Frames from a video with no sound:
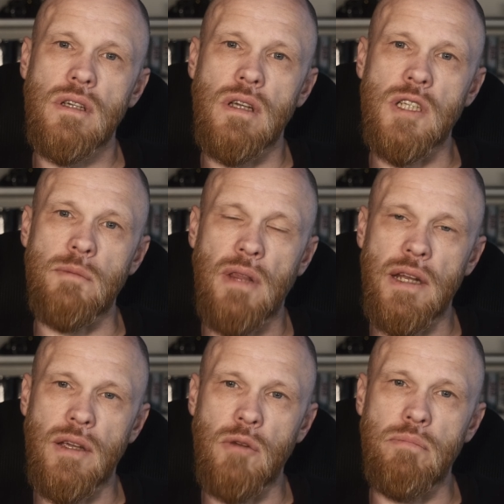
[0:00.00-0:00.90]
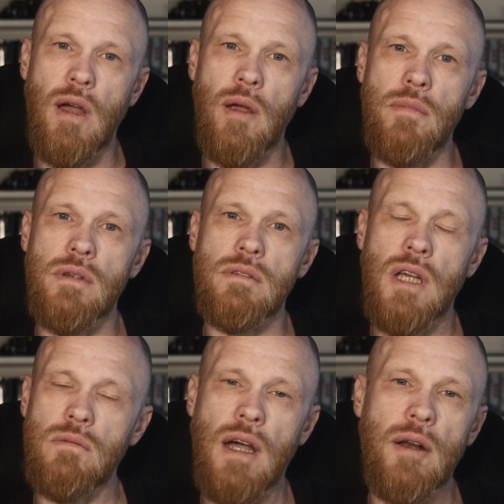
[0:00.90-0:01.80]
It's a bloody good poem,
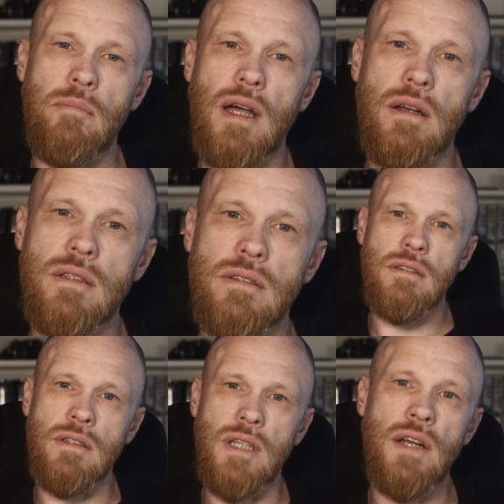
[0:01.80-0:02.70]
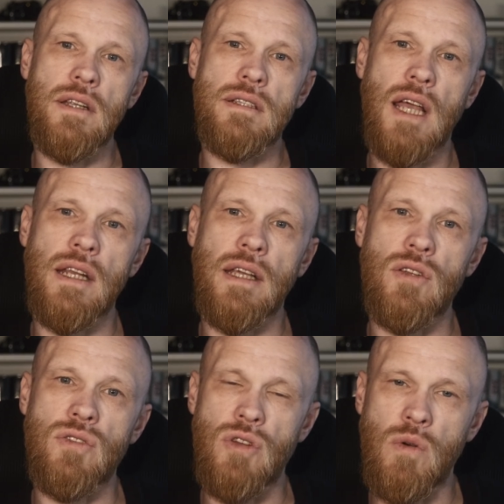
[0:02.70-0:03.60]
no doubt about it. And understanding
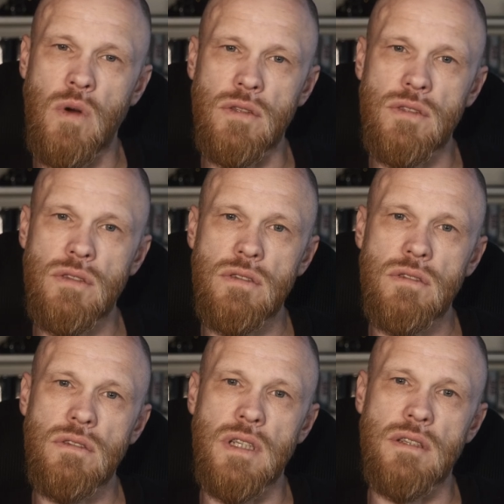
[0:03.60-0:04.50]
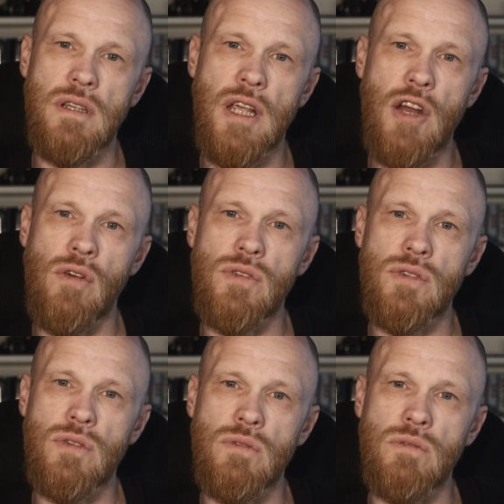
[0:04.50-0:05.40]
its nuance, its adherence
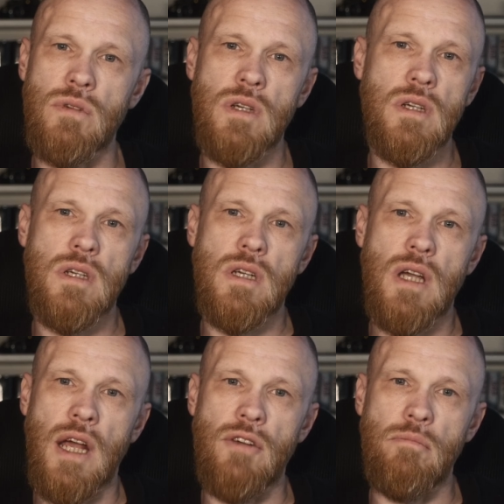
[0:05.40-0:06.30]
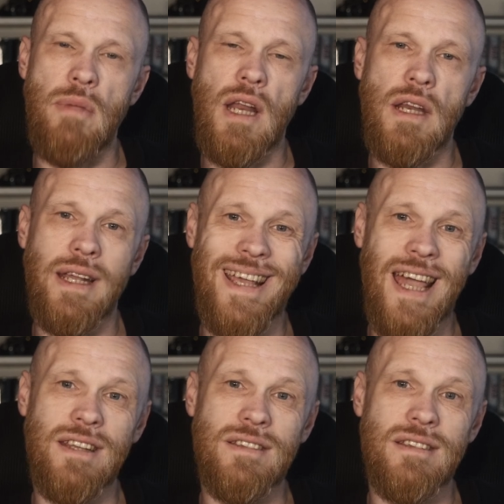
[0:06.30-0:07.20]
to, and rebellion
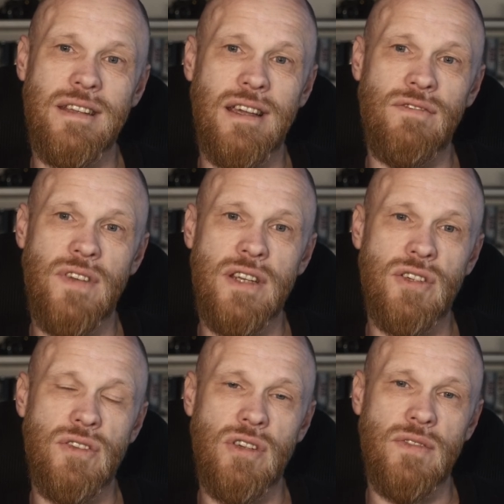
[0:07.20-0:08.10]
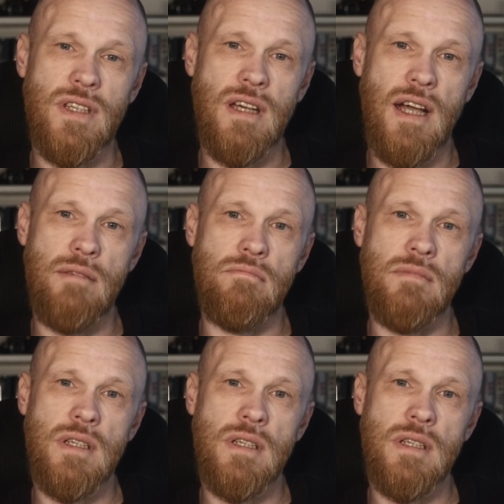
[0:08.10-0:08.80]
against the conventions of its time